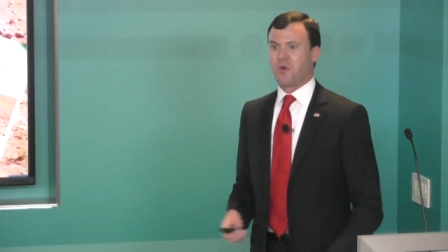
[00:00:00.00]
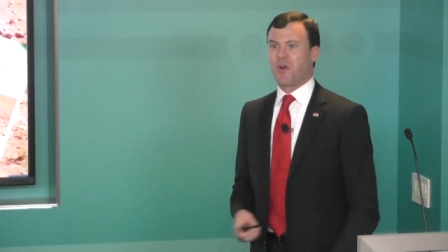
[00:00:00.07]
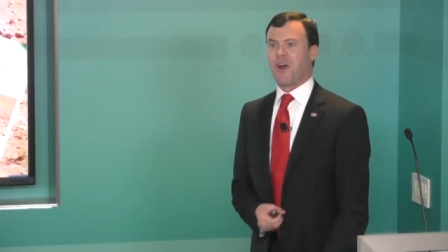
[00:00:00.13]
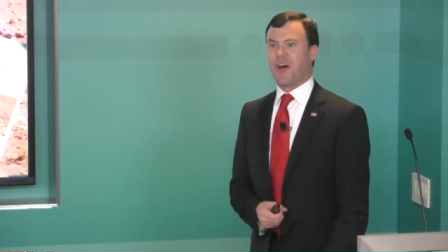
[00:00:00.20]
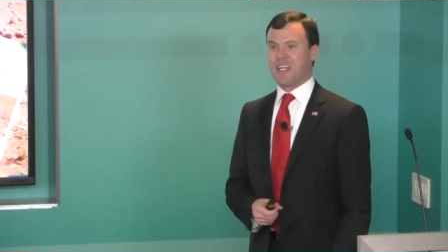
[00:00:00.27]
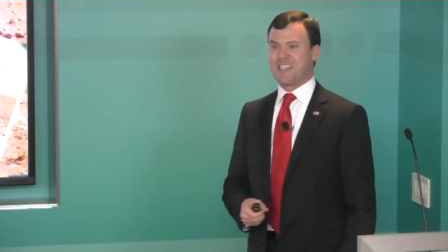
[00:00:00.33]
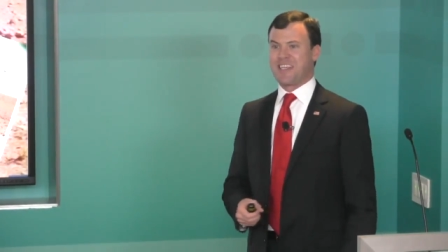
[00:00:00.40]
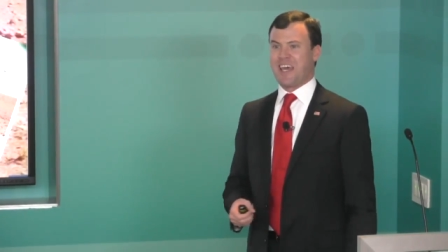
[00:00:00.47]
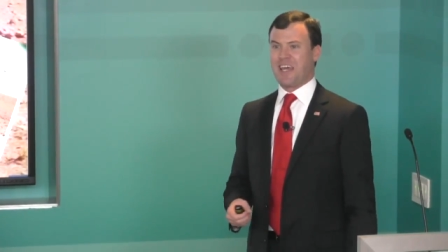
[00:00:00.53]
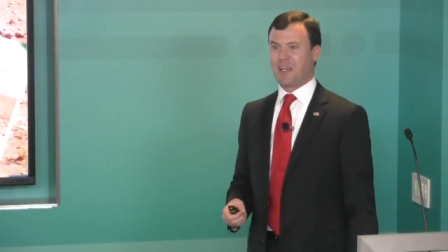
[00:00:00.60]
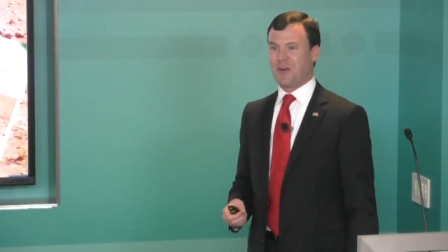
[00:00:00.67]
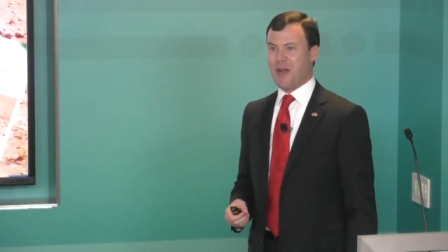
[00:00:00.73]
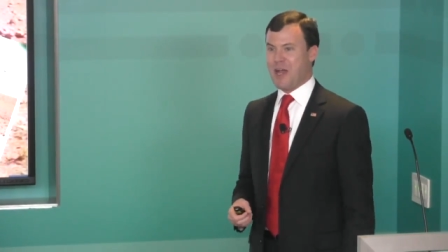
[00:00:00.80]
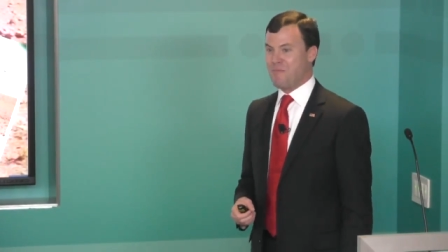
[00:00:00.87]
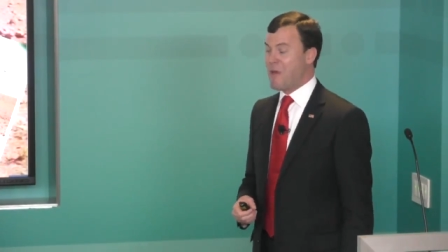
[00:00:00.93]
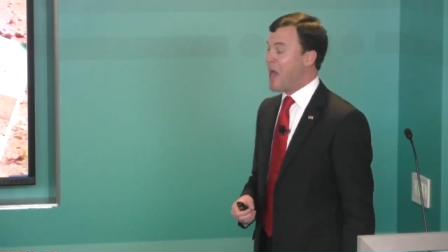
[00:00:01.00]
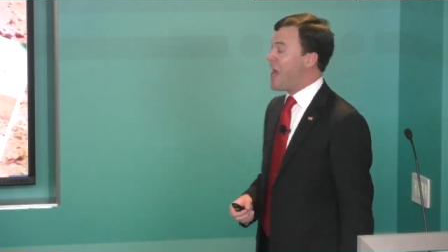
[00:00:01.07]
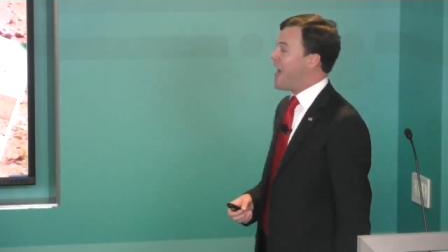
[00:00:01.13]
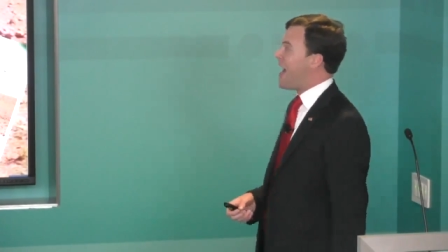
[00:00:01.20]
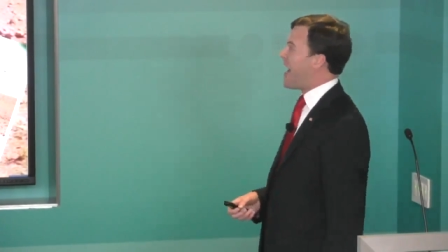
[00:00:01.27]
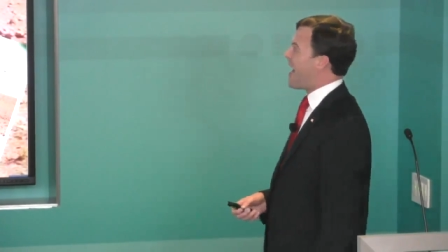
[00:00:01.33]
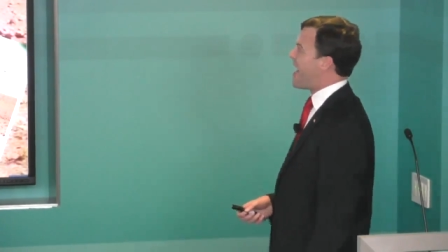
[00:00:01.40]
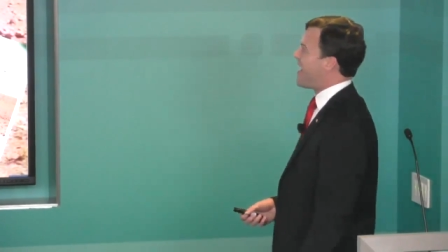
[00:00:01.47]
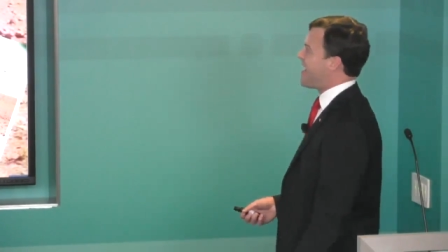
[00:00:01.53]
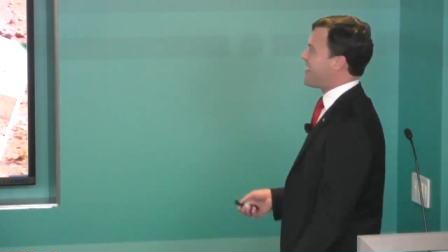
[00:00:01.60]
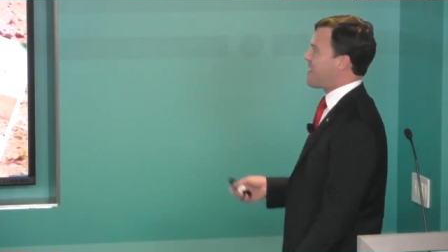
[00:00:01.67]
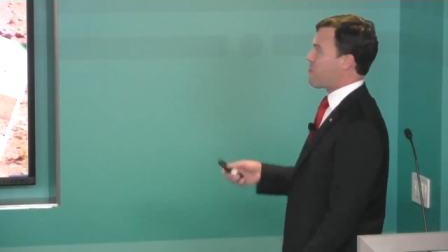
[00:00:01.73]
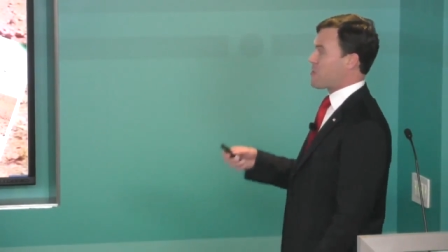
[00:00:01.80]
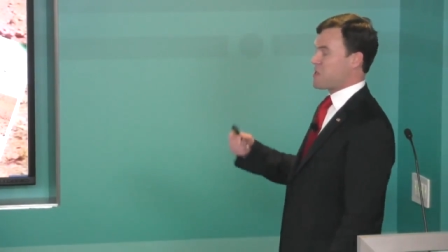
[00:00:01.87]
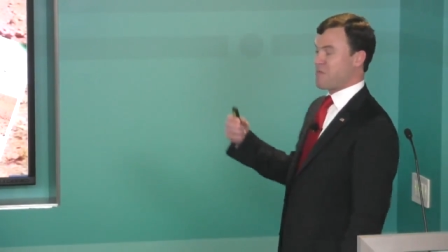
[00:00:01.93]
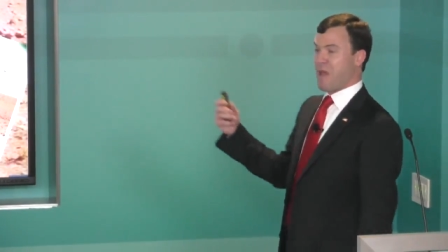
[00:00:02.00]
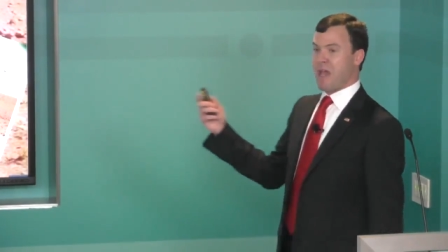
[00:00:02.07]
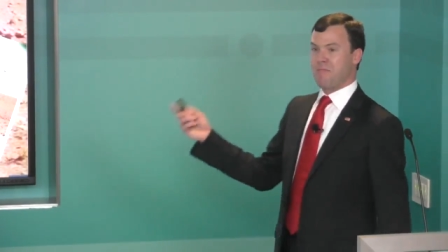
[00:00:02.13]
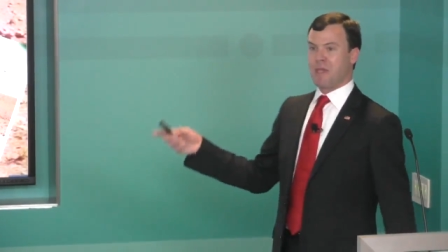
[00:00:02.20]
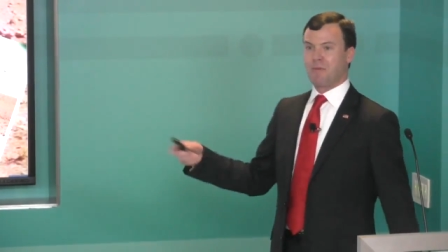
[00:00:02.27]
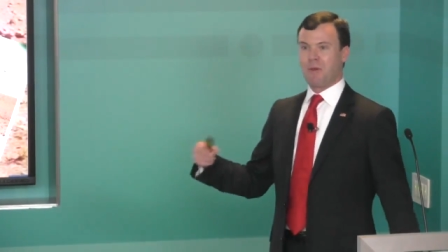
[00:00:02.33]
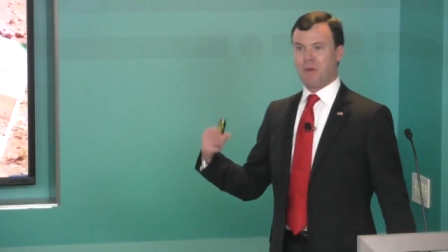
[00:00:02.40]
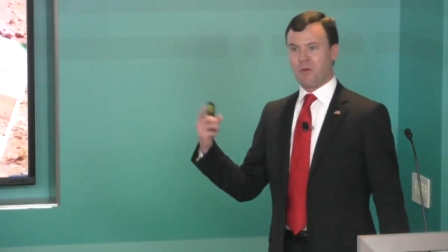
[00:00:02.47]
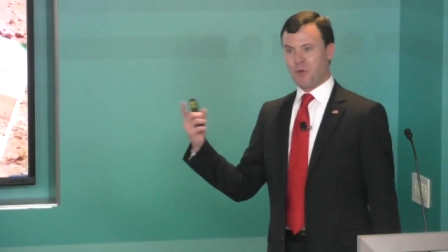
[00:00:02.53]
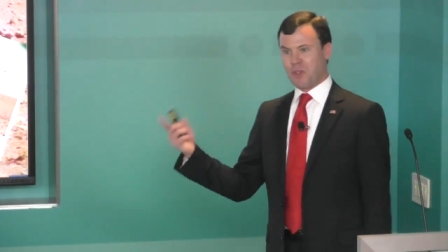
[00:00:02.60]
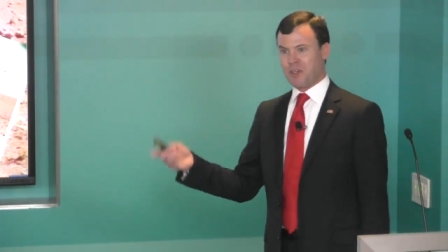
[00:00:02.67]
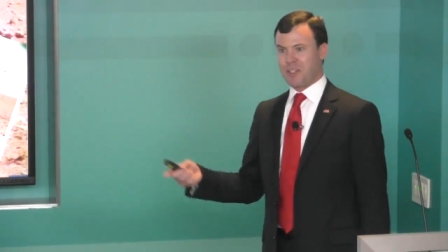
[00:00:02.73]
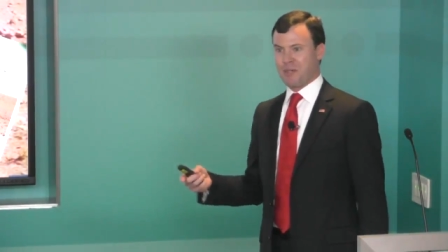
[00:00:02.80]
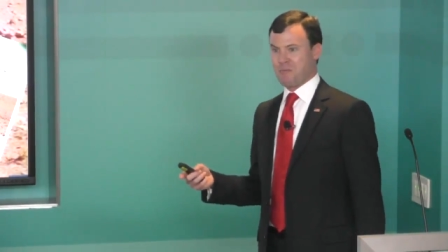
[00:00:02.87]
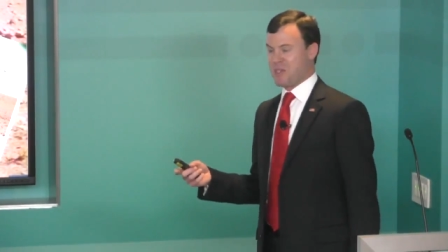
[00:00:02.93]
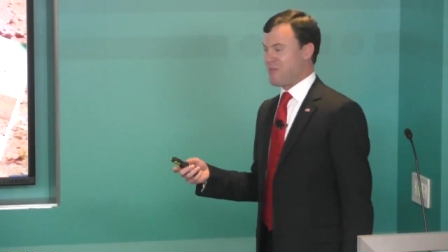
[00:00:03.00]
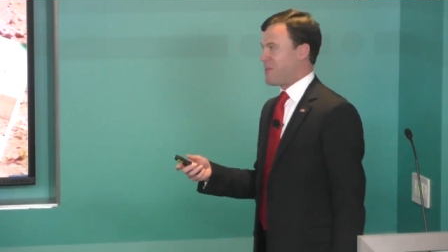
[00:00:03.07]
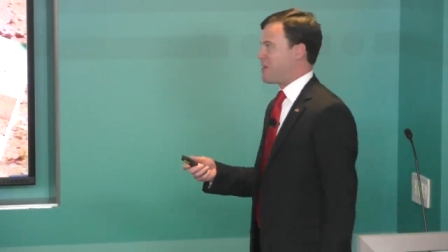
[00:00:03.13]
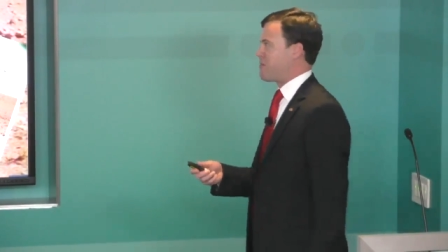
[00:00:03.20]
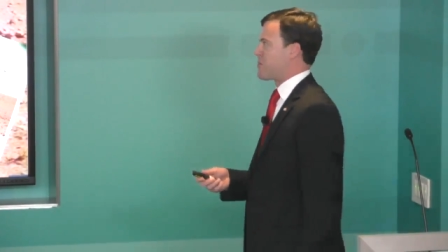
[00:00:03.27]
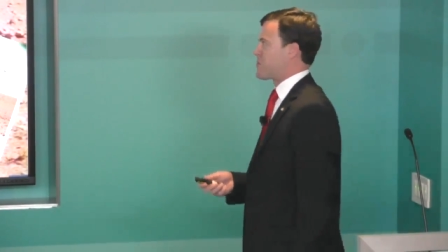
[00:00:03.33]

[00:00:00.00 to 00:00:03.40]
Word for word: were on Telegram. Uh, and they were spamming me with clips of it. It